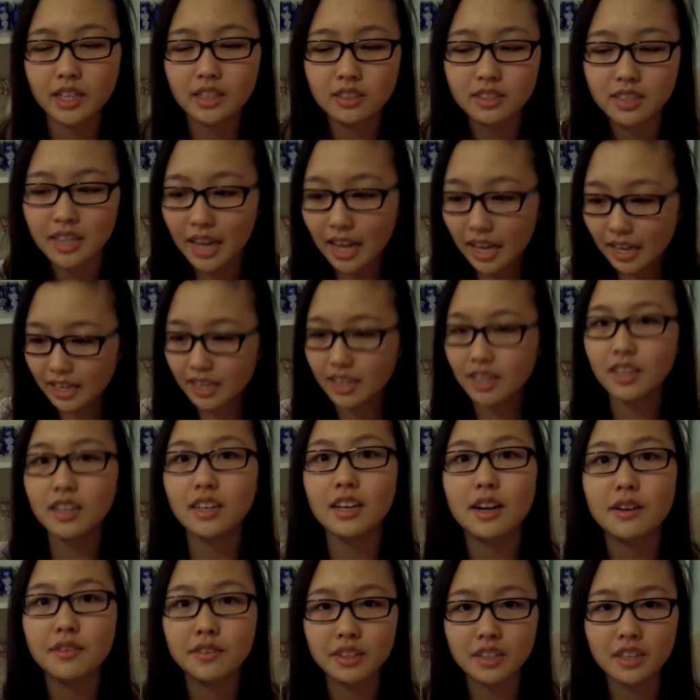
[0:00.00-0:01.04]
and take in
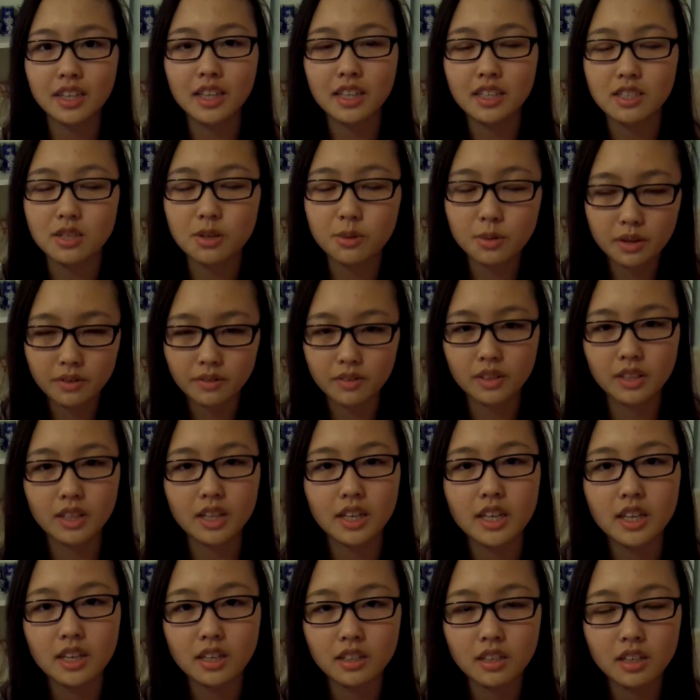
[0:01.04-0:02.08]
everything, soak
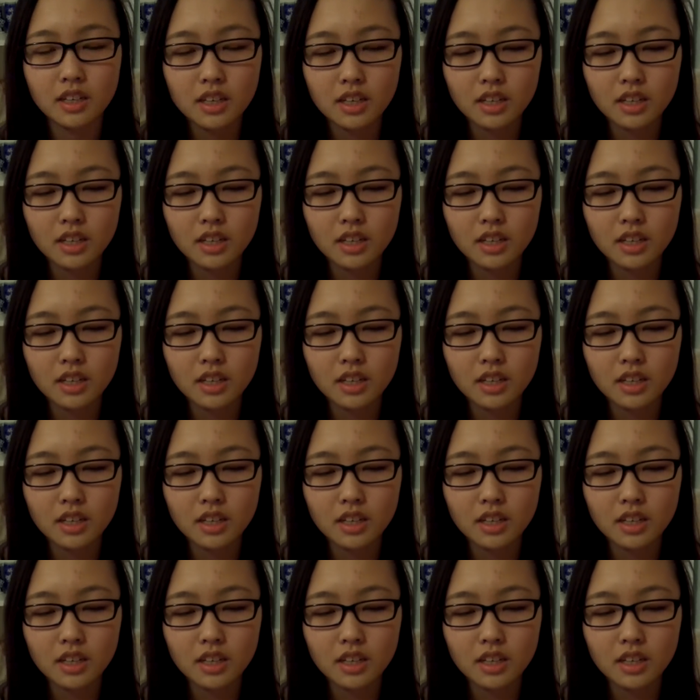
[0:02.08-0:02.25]
everything in.